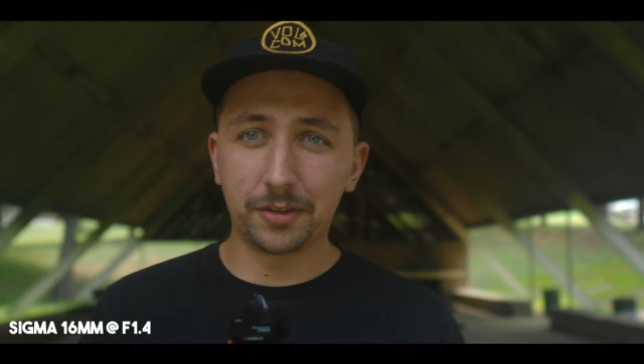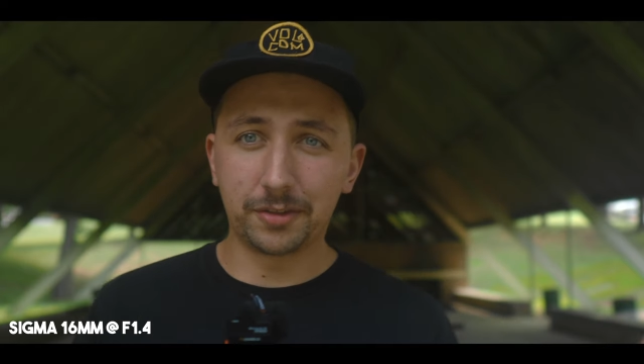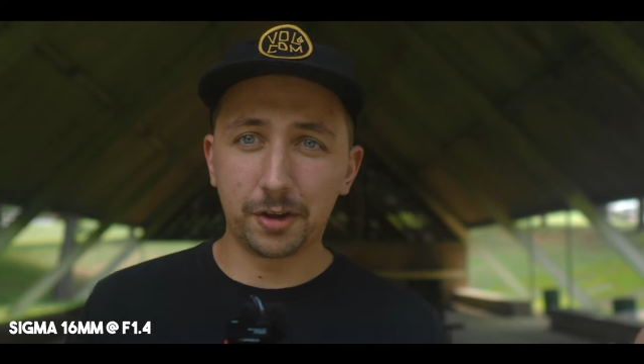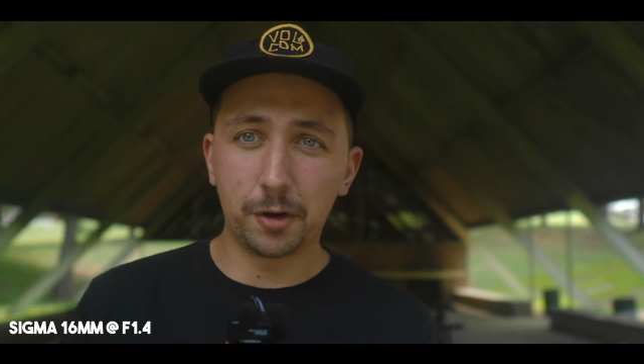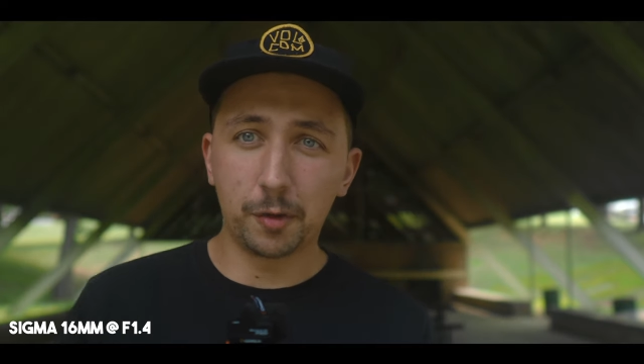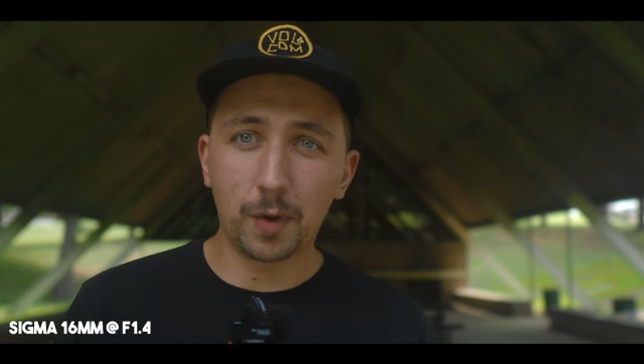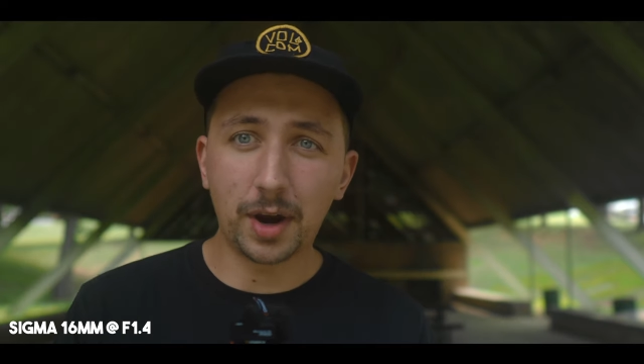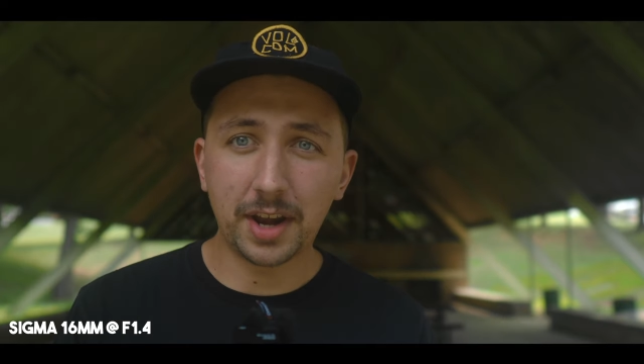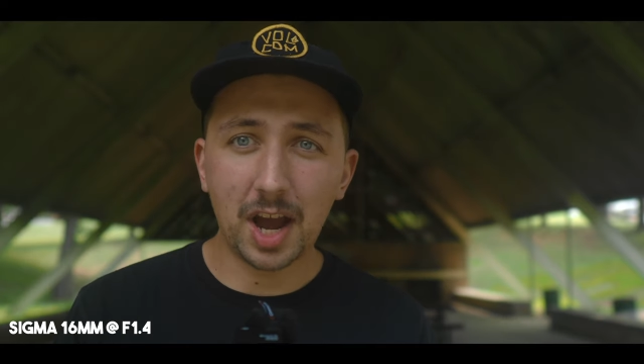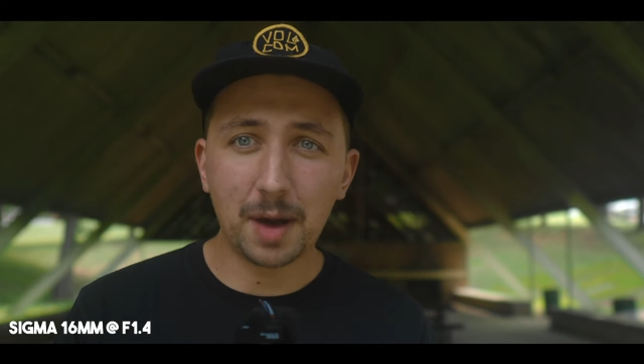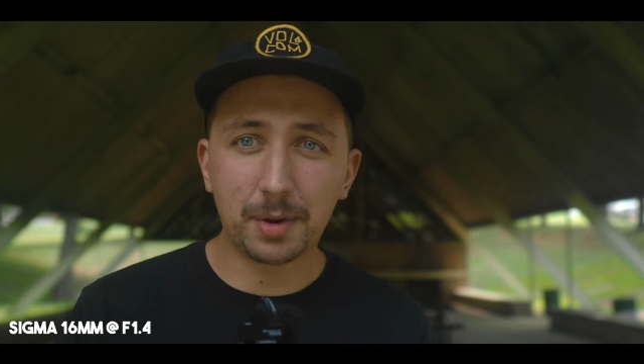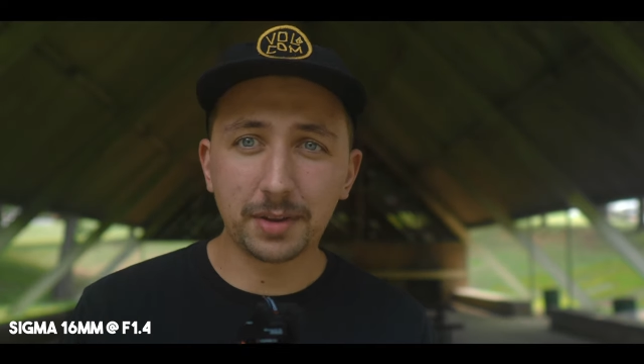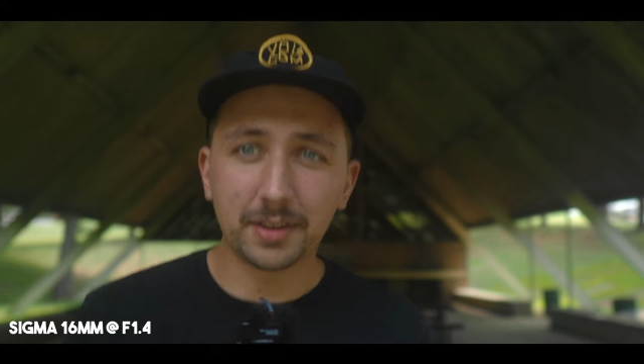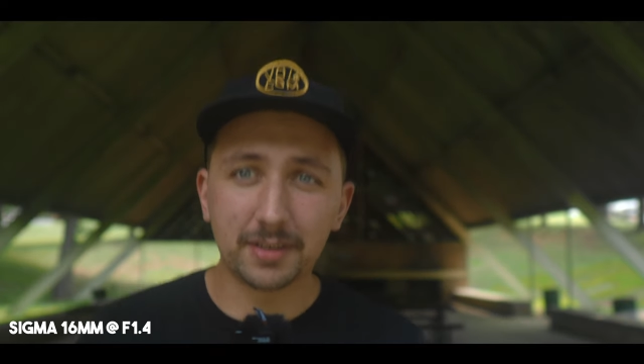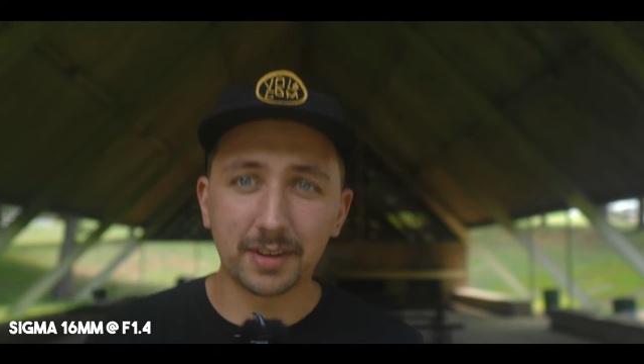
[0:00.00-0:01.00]
So right now
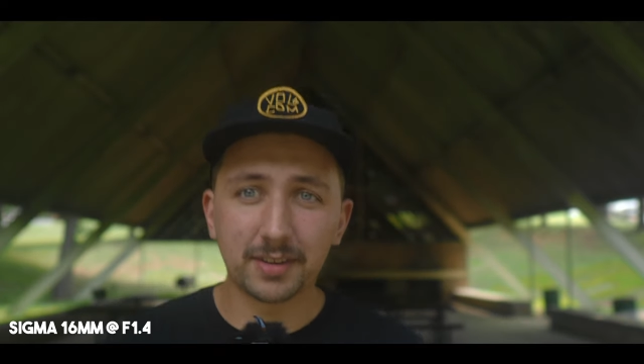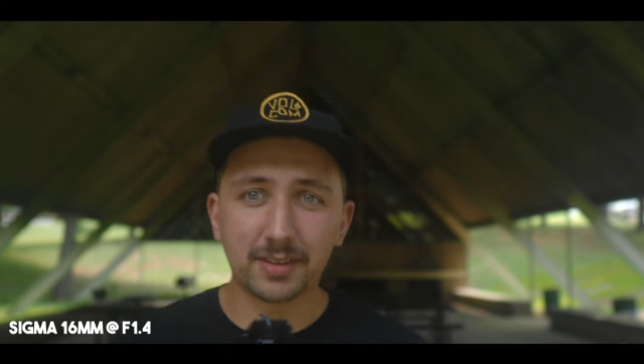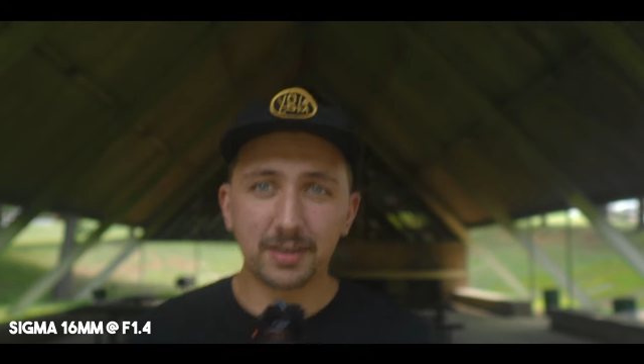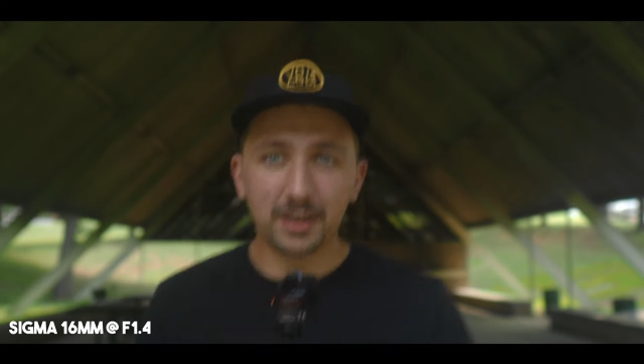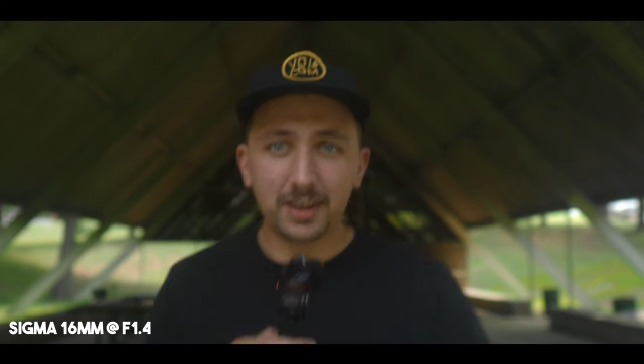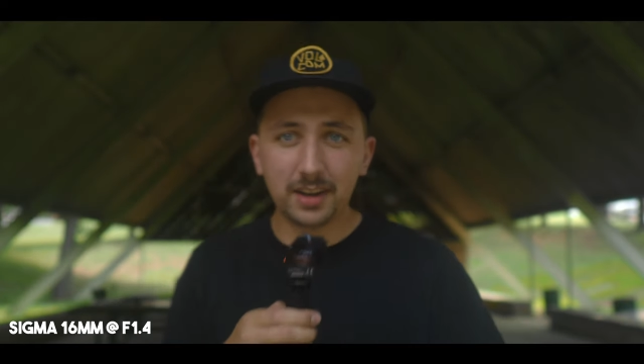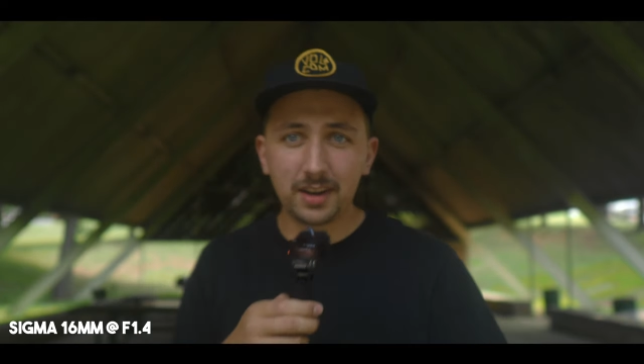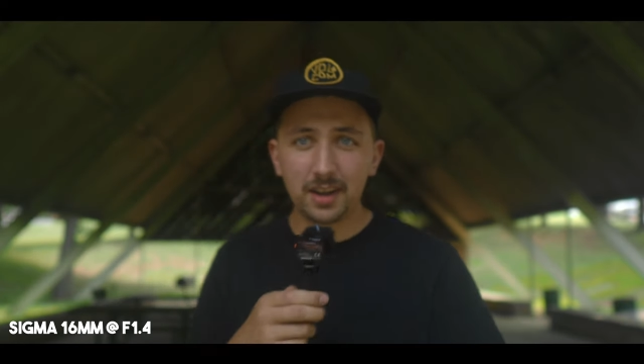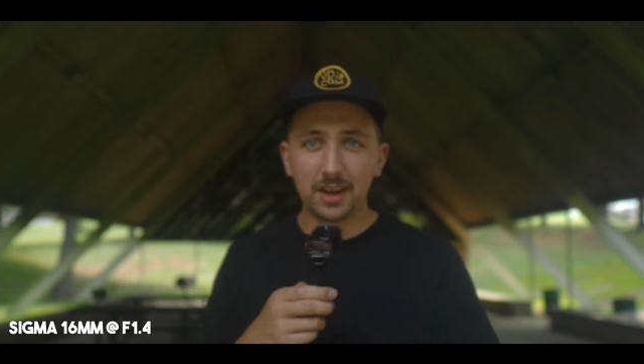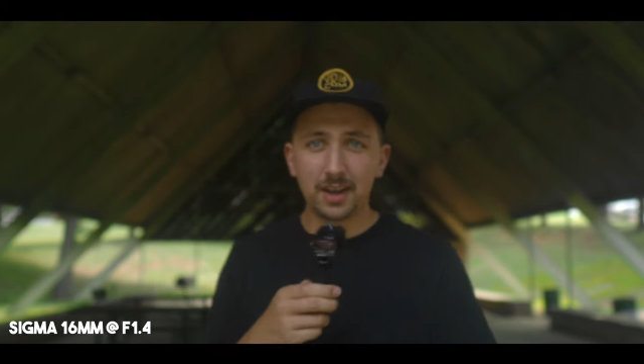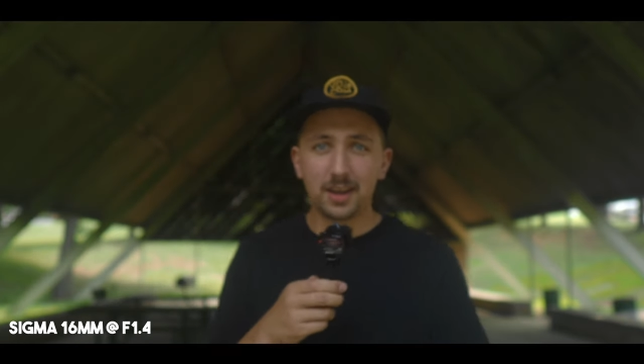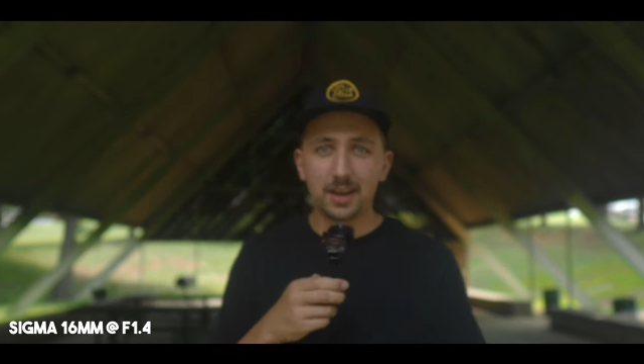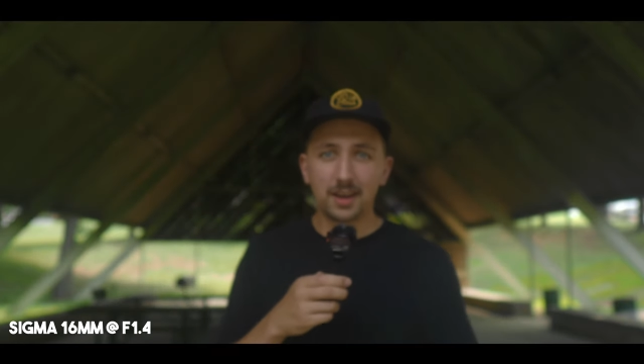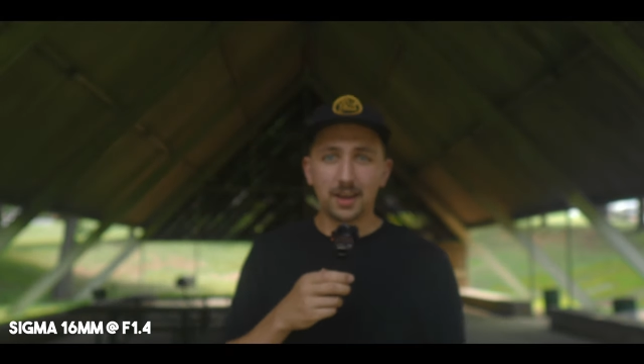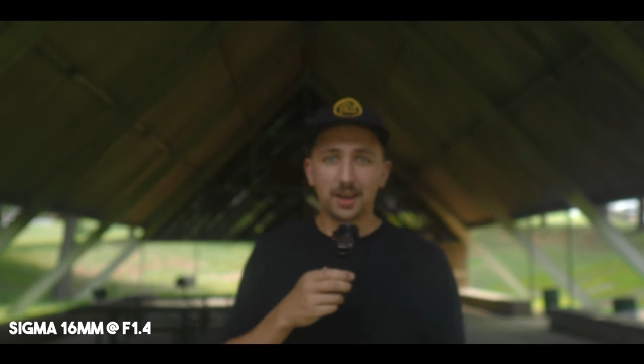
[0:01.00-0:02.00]
I'm on the 16,
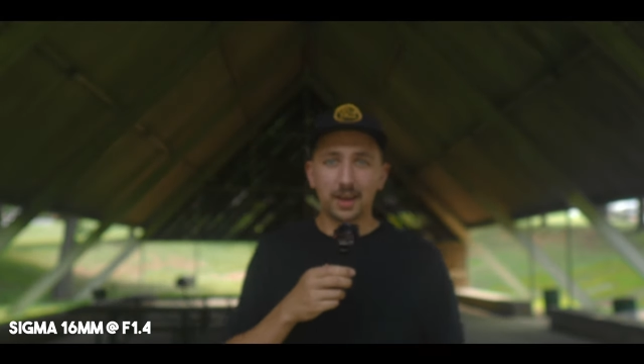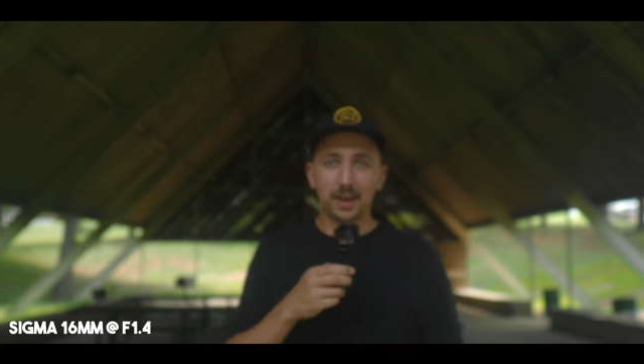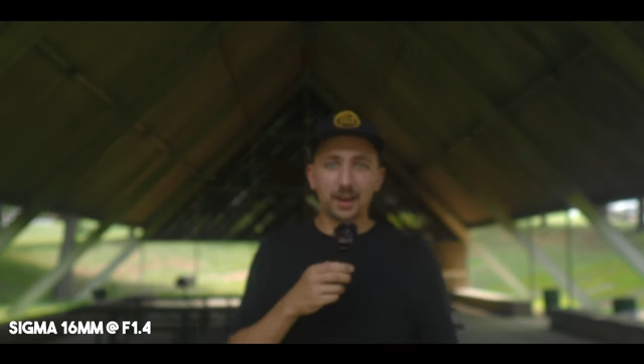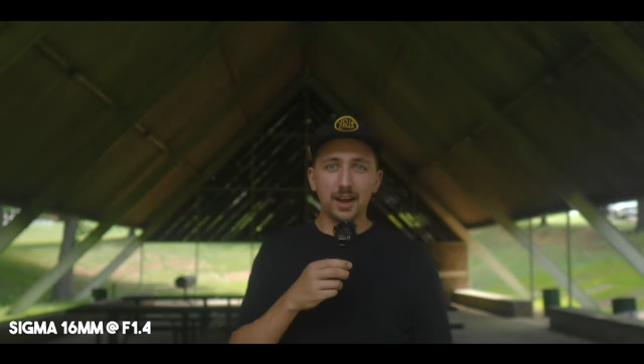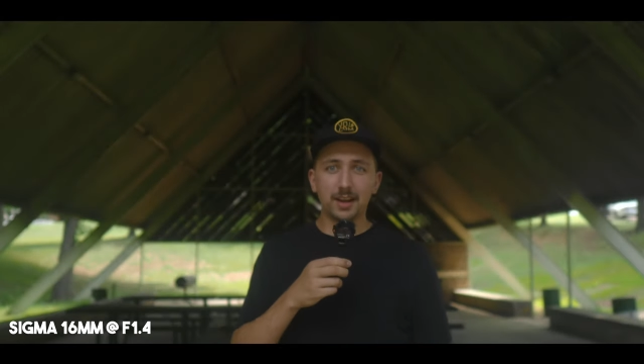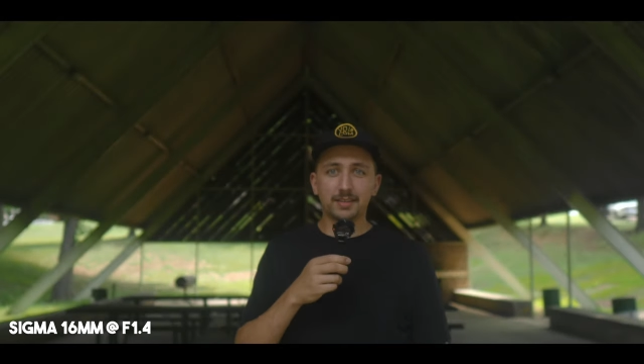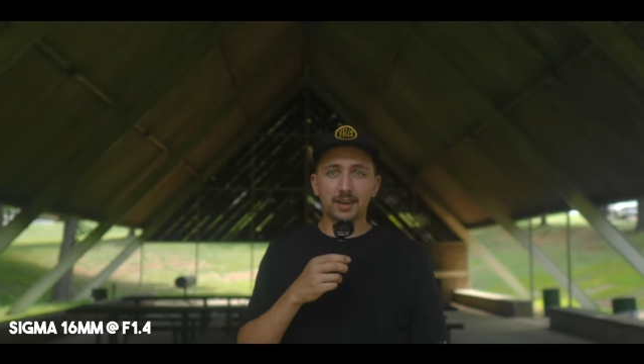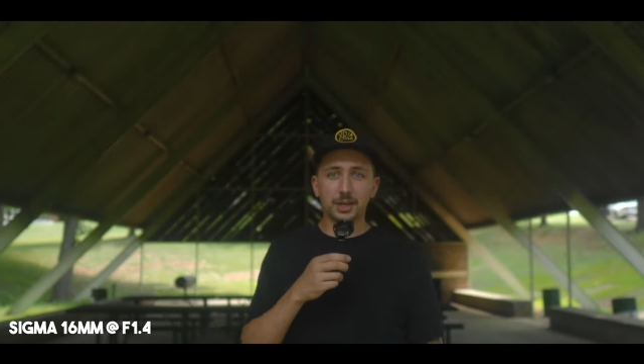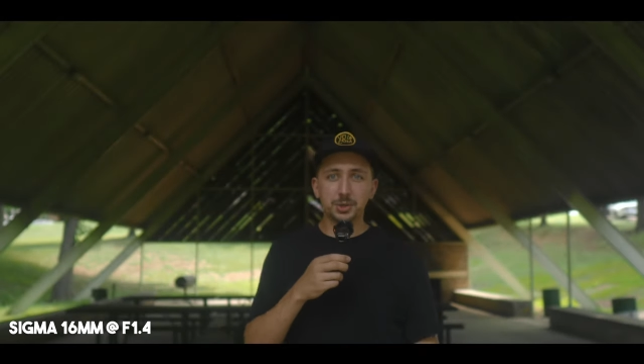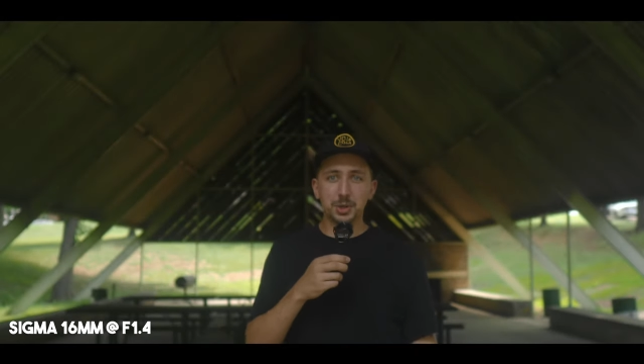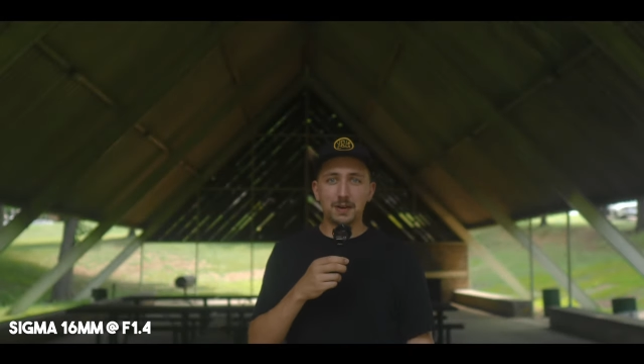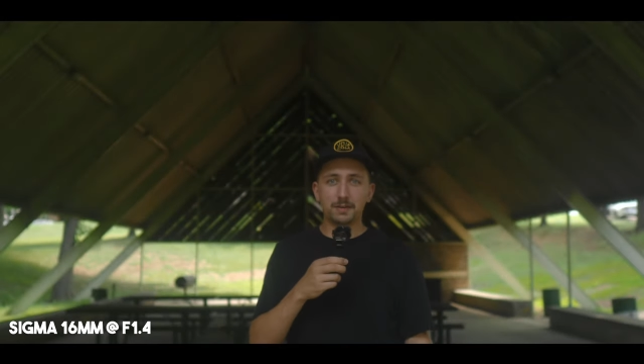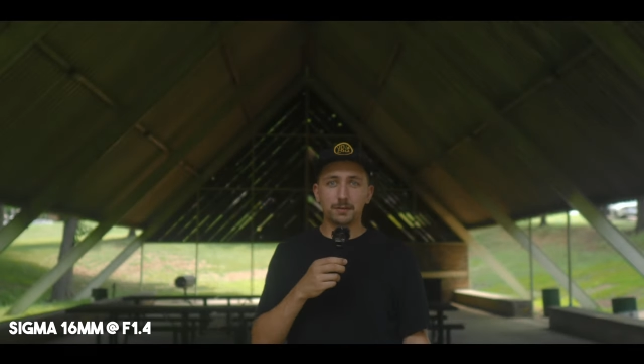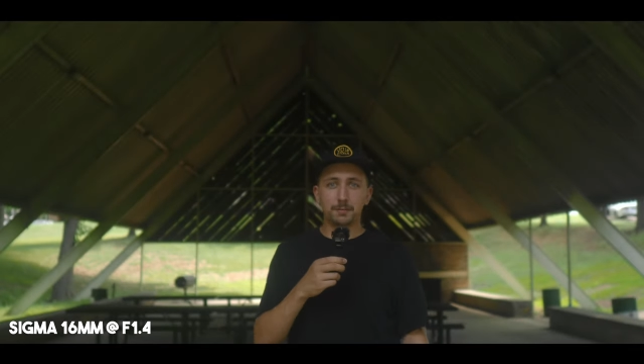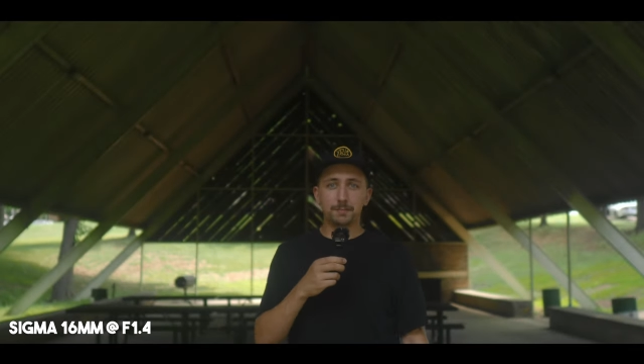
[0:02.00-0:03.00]
and as I
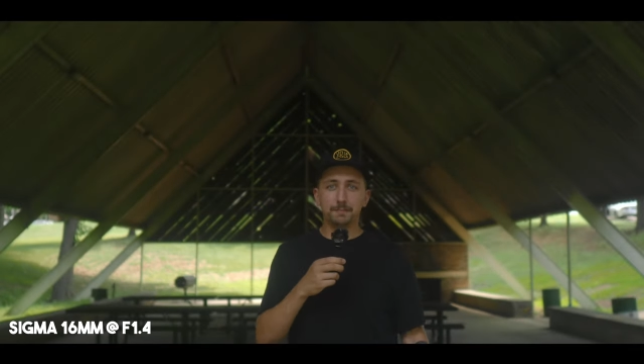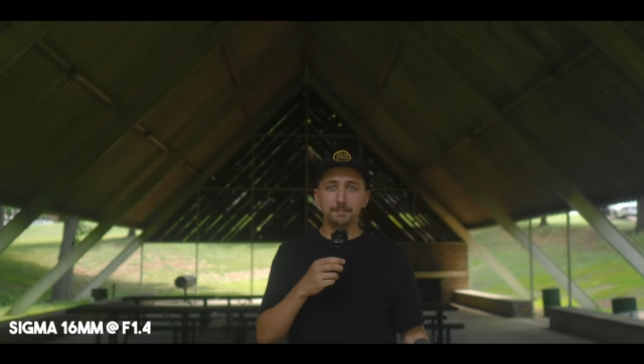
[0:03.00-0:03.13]
travel